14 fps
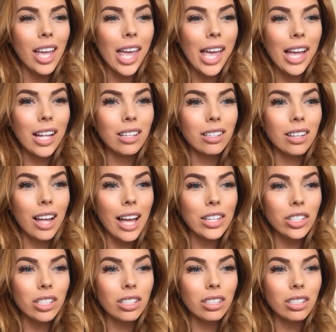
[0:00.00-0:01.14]
And I
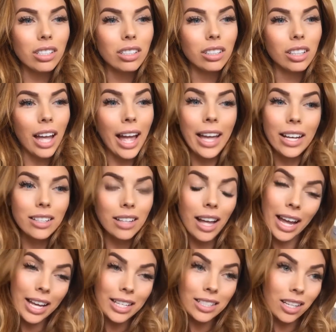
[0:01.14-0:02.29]

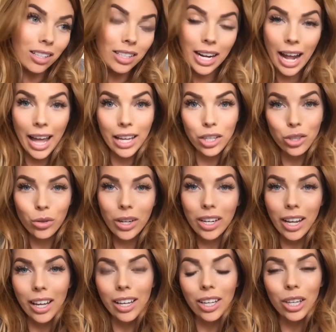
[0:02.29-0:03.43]
excelled at it. I enjoyed
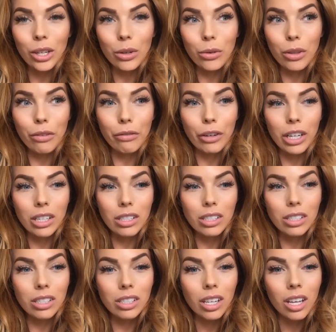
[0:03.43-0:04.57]
it. You know, the
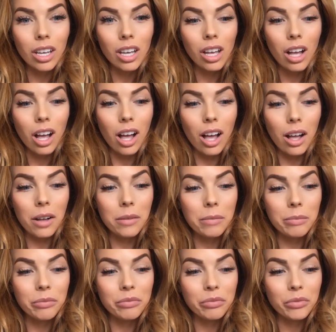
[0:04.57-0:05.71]
first
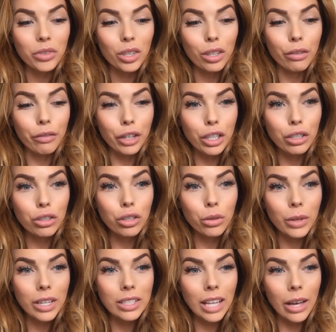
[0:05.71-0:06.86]
2
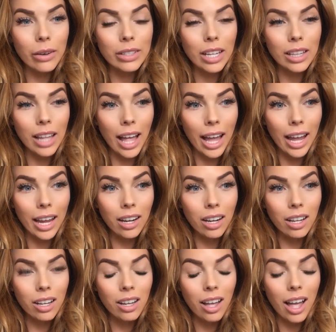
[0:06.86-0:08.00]
weeks I was online,
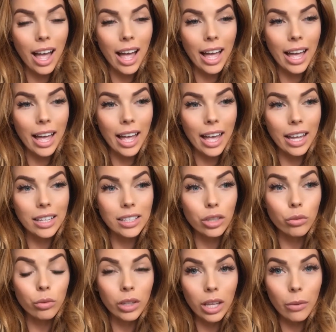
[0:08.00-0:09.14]
I
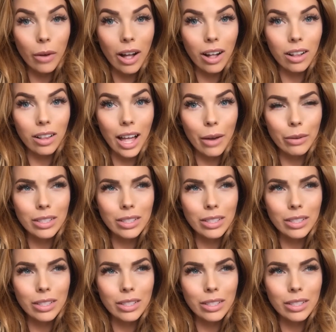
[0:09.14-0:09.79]
did really well.